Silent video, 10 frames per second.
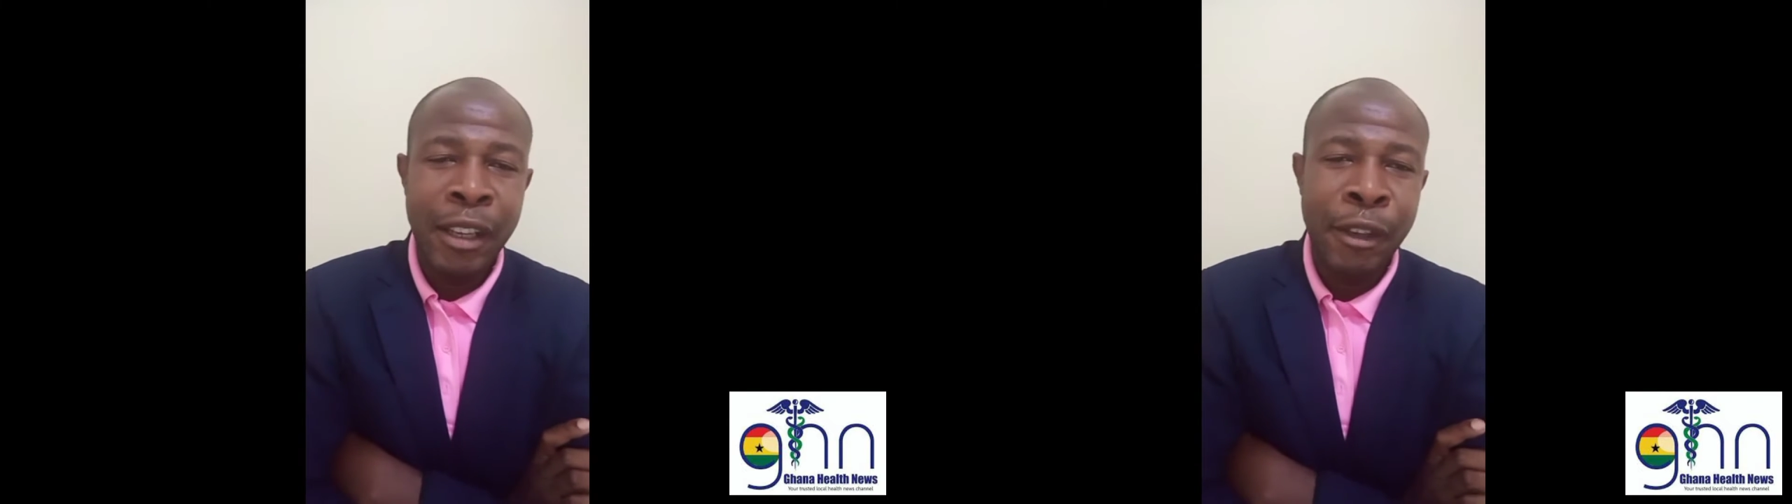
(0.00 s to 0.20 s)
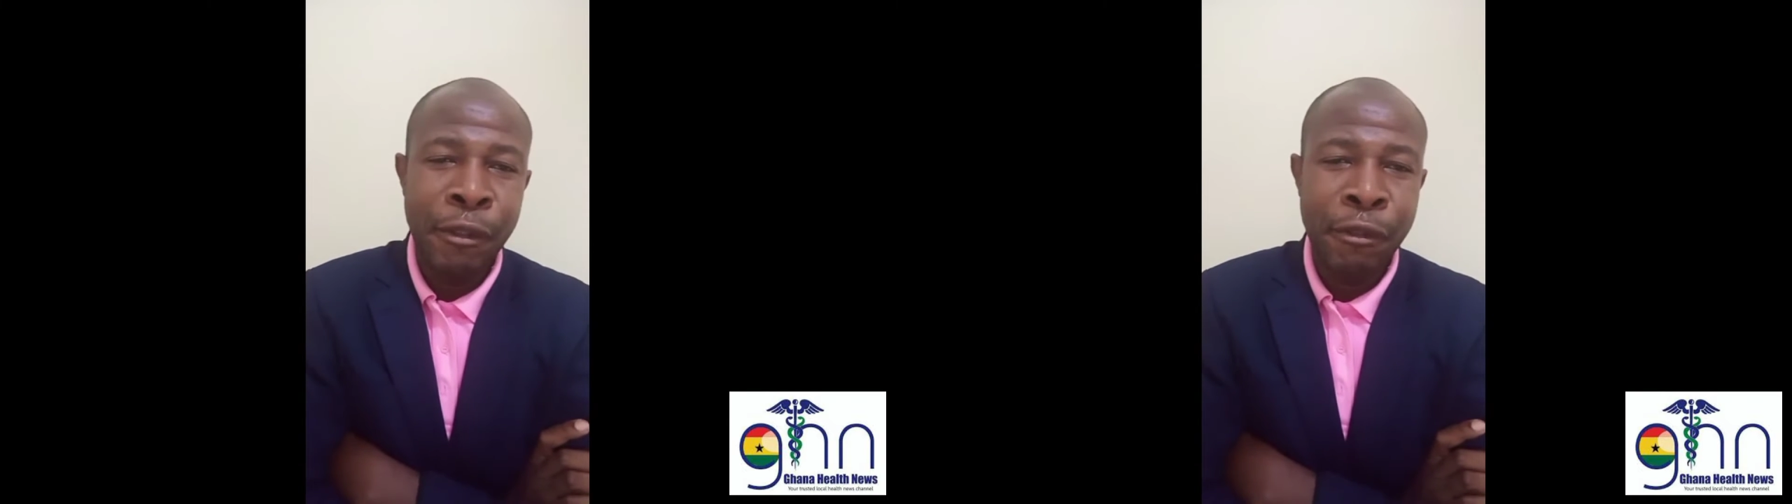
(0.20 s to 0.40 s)

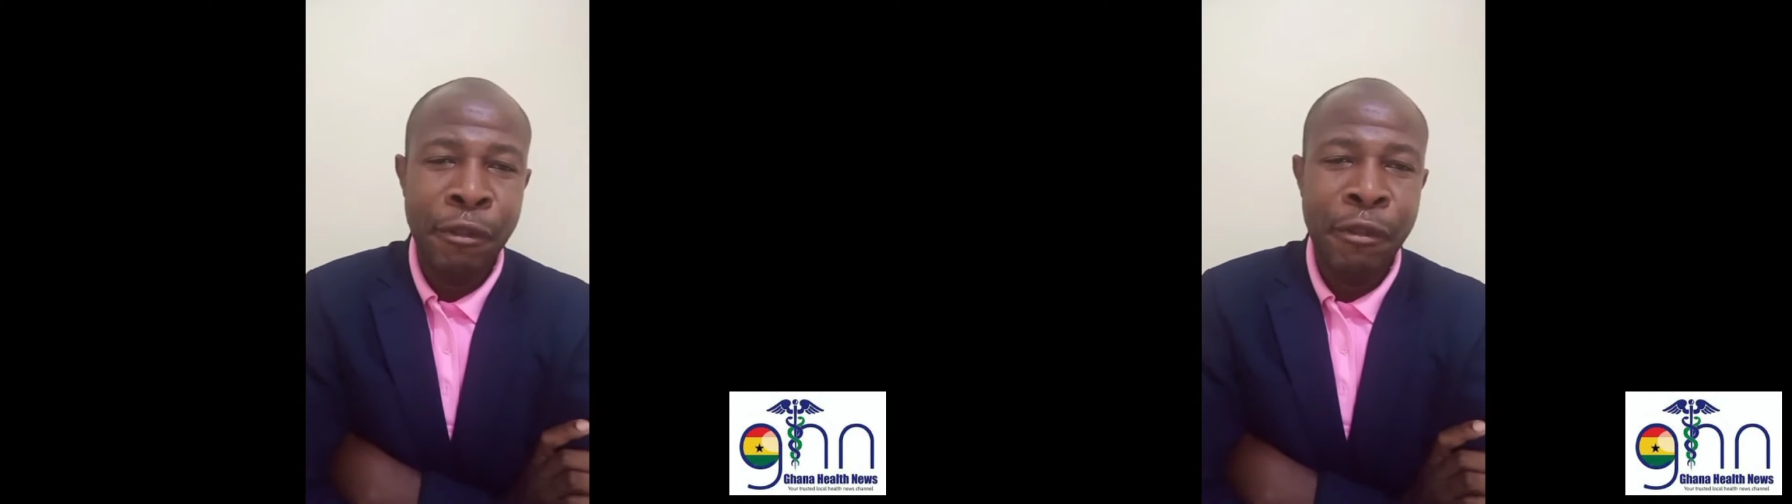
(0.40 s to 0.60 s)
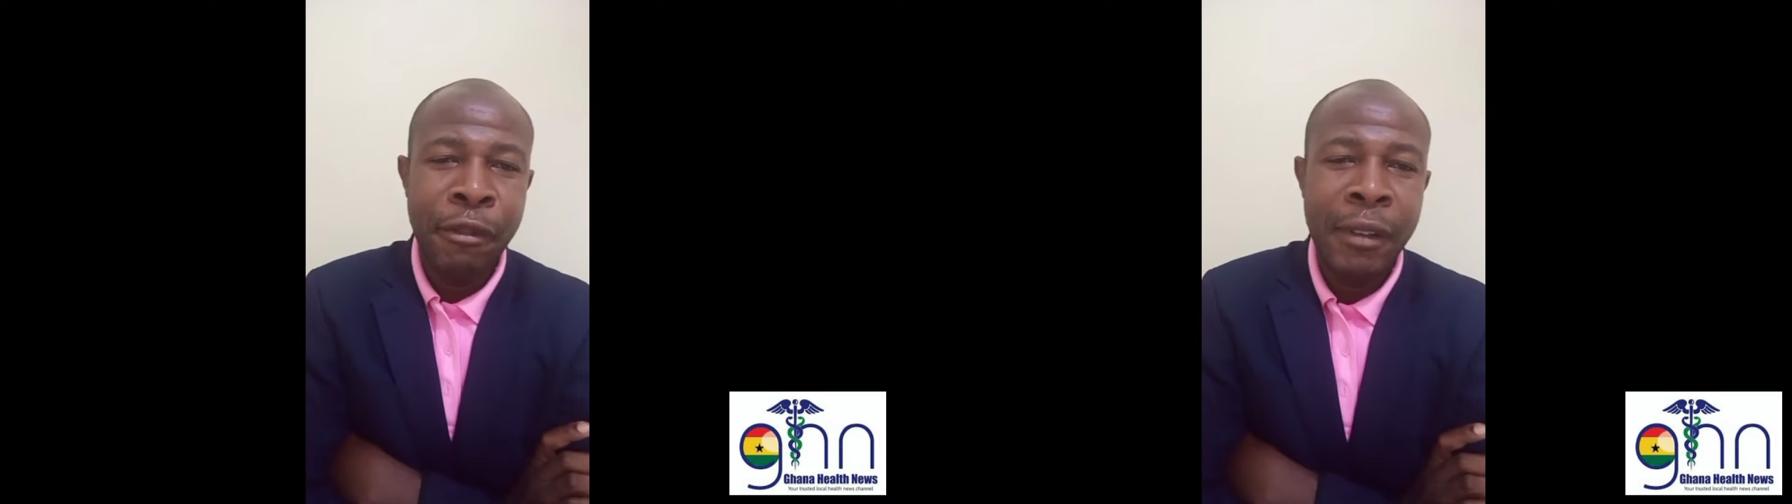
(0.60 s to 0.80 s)

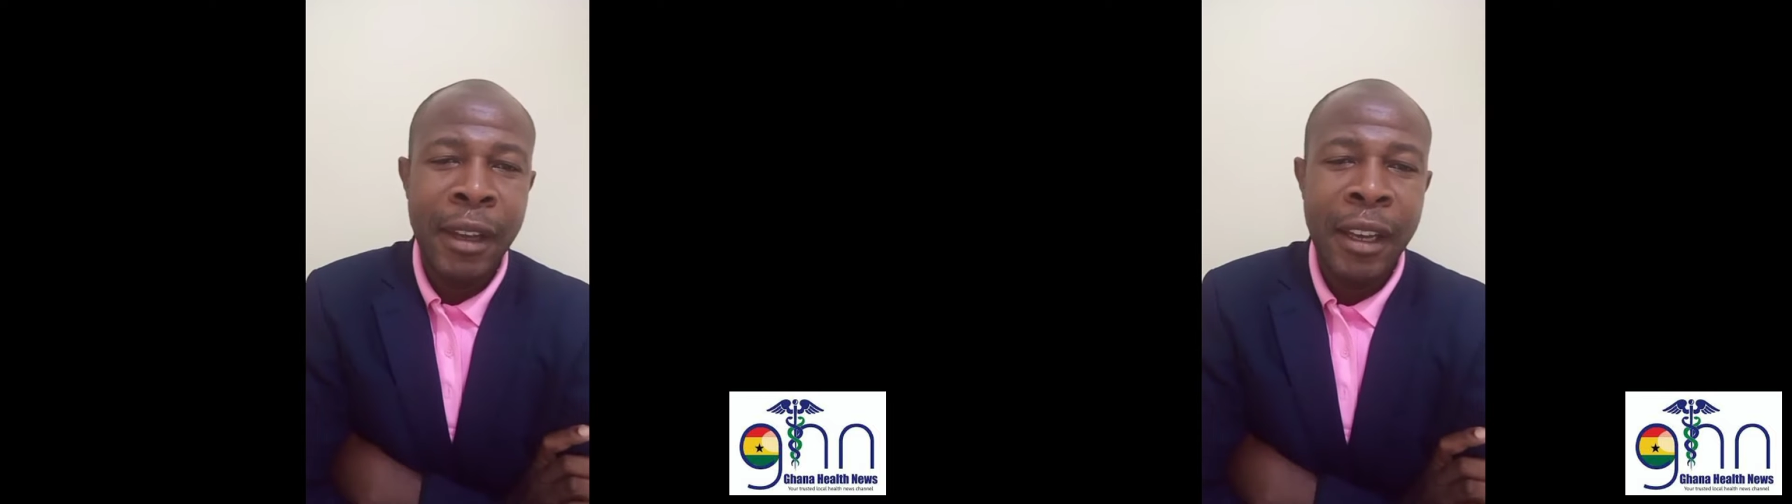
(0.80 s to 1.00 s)
if